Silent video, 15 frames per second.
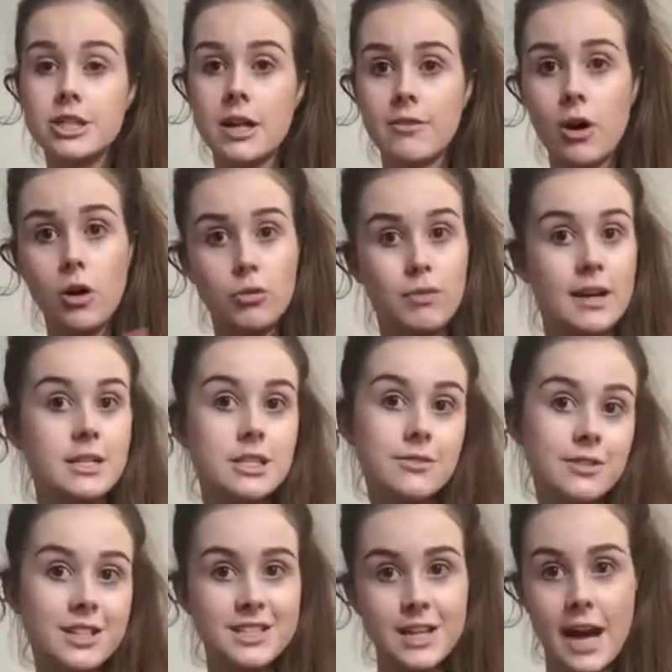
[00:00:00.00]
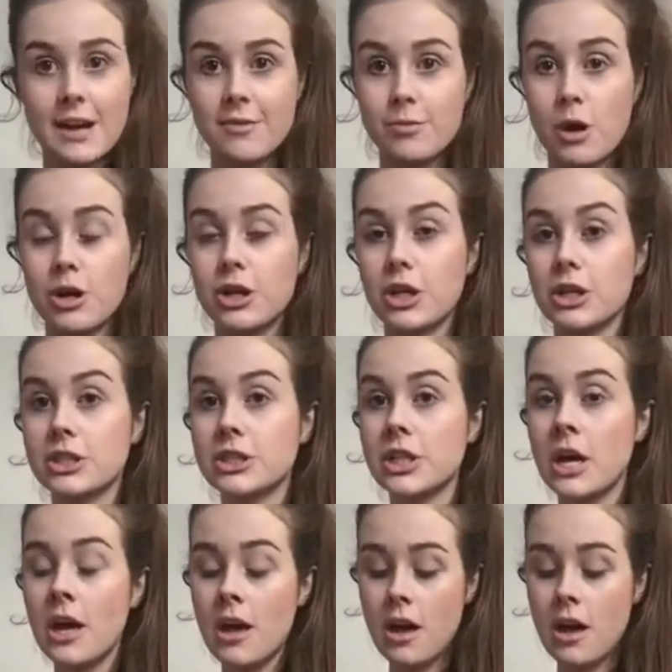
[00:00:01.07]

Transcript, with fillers: They have a whole range of these kind of products,